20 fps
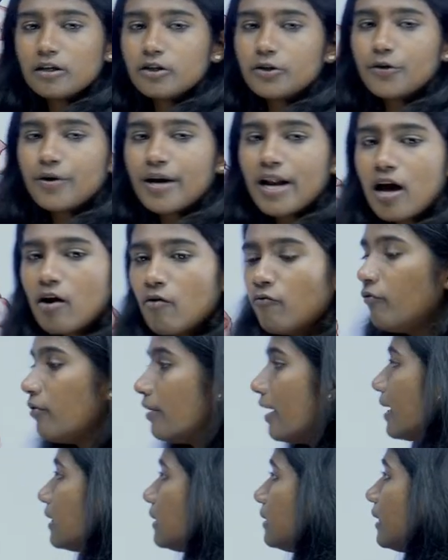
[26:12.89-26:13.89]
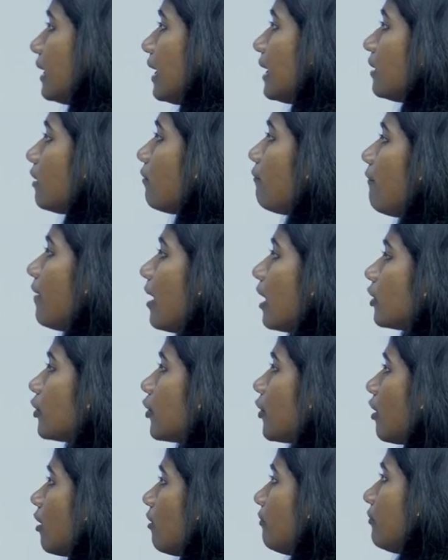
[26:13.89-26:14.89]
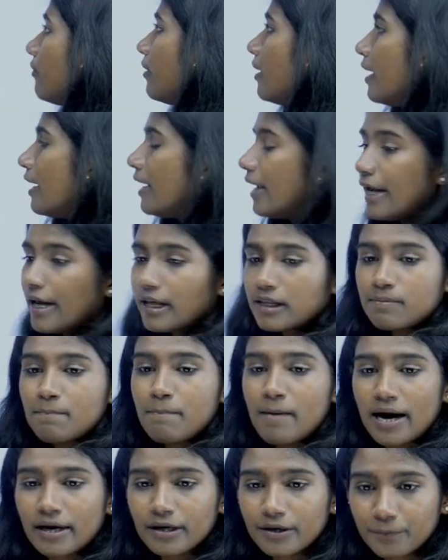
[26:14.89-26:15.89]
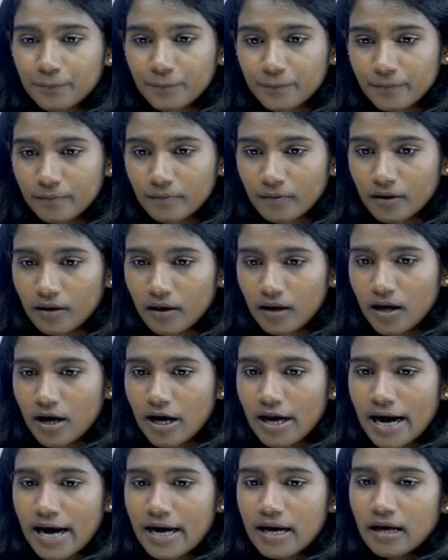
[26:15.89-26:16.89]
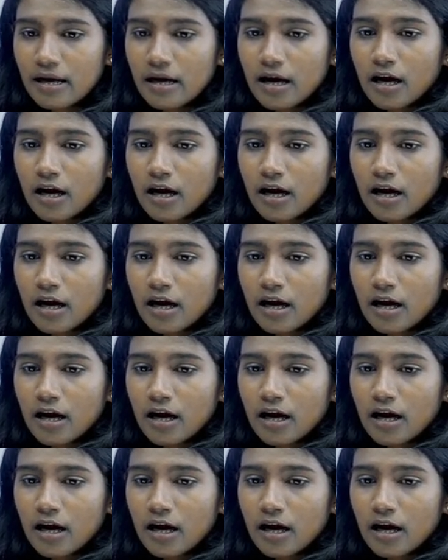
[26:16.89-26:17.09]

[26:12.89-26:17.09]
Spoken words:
So now let's see the function of each part, right?